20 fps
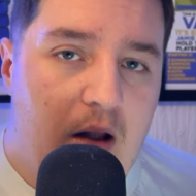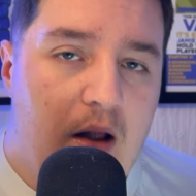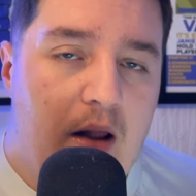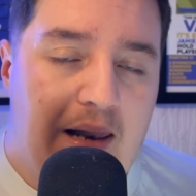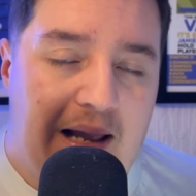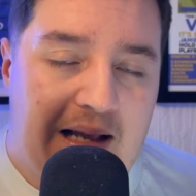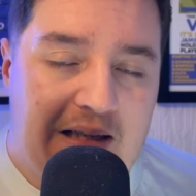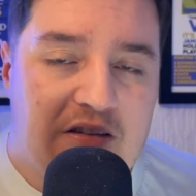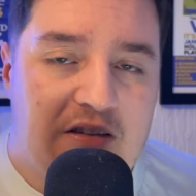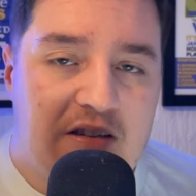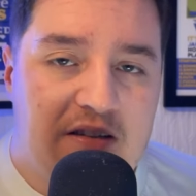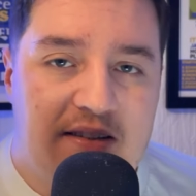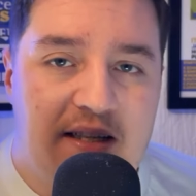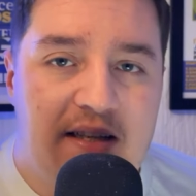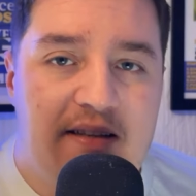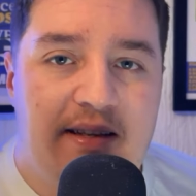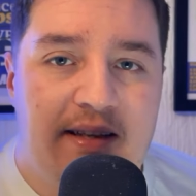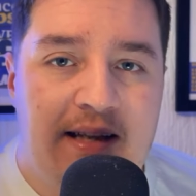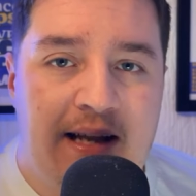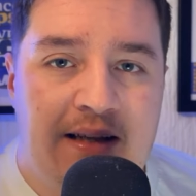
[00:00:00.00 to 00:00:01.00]
Leicester
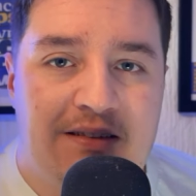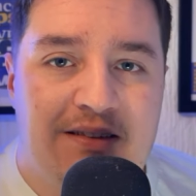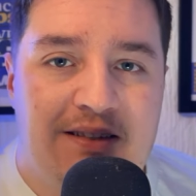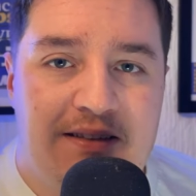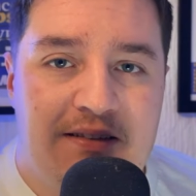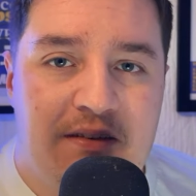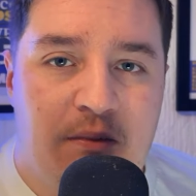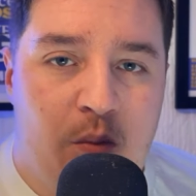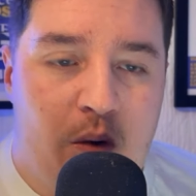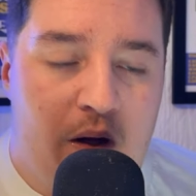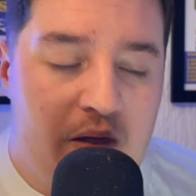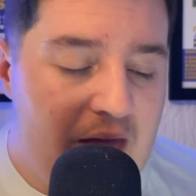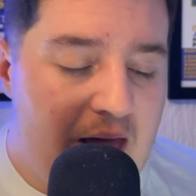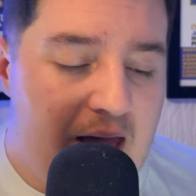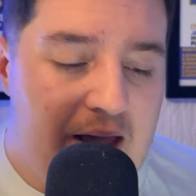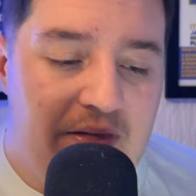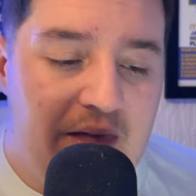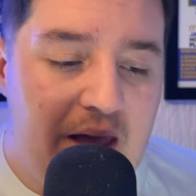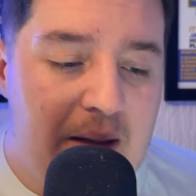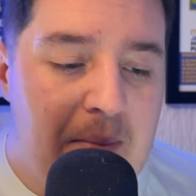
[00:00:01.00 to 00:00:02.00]
City next season, where
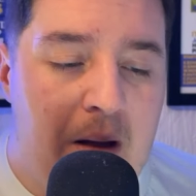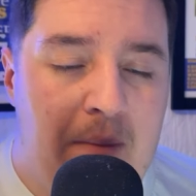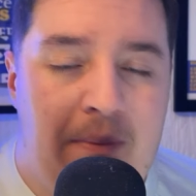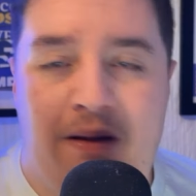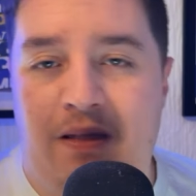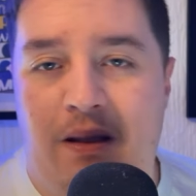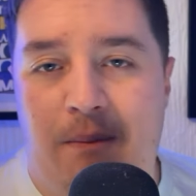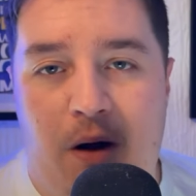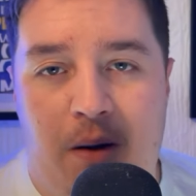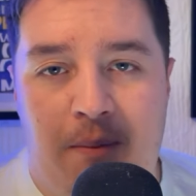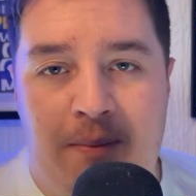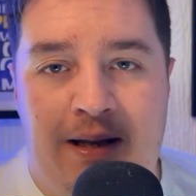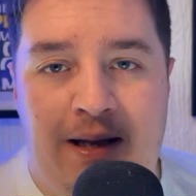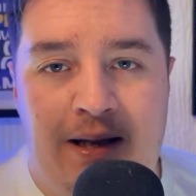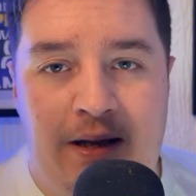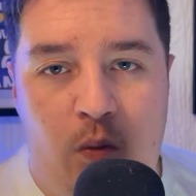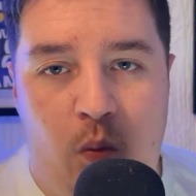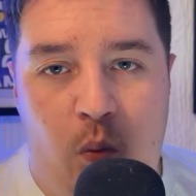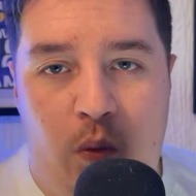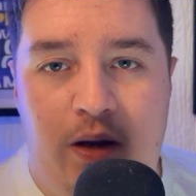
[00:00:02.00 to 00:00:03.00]
they might be in the Premier
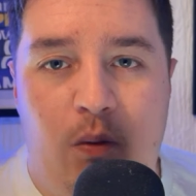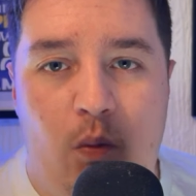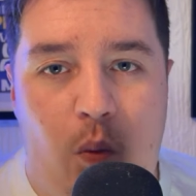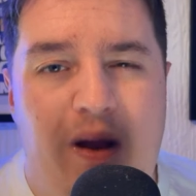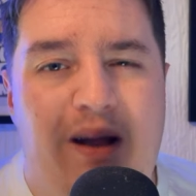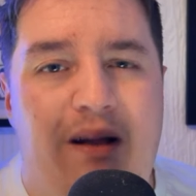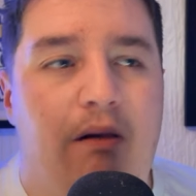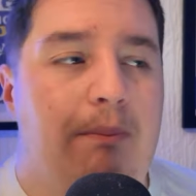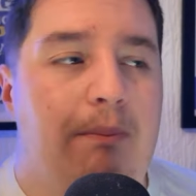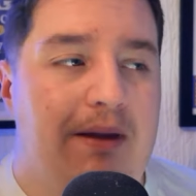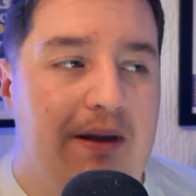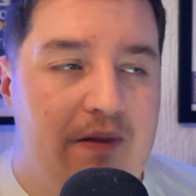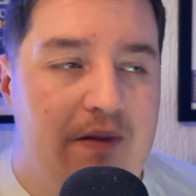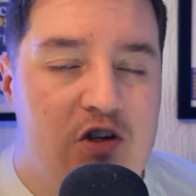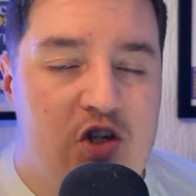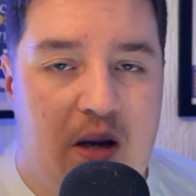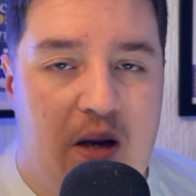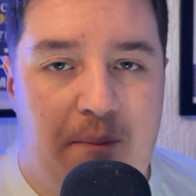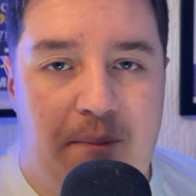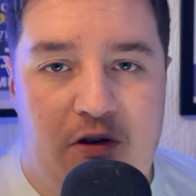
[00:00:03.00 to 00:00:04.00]
League. We will be in the
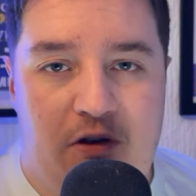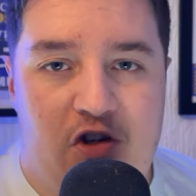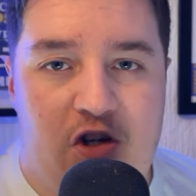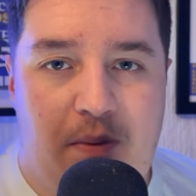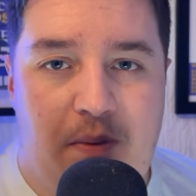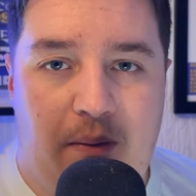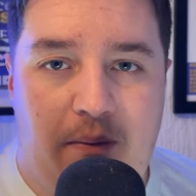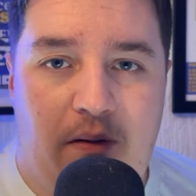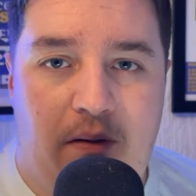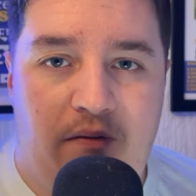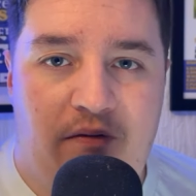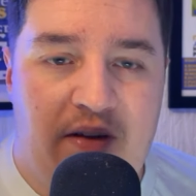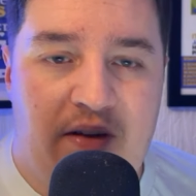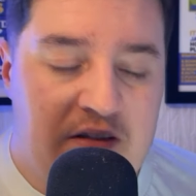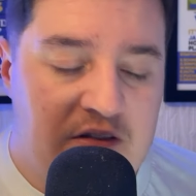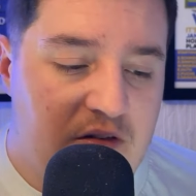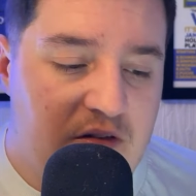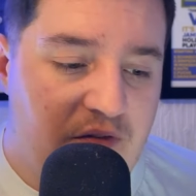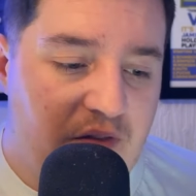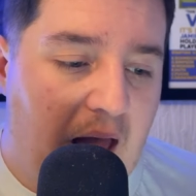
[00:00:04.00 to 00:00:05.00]
Championship. I'm
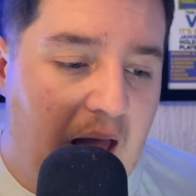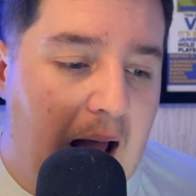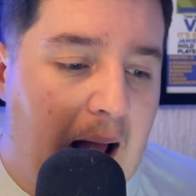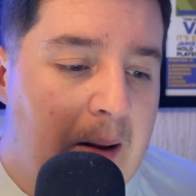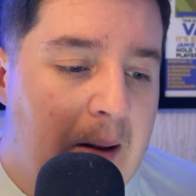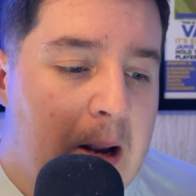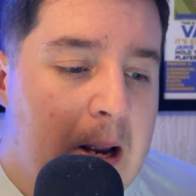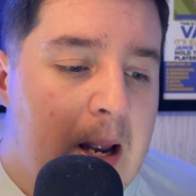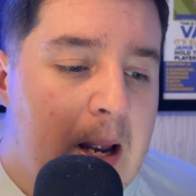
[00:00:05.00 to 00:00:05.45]
convinced of that.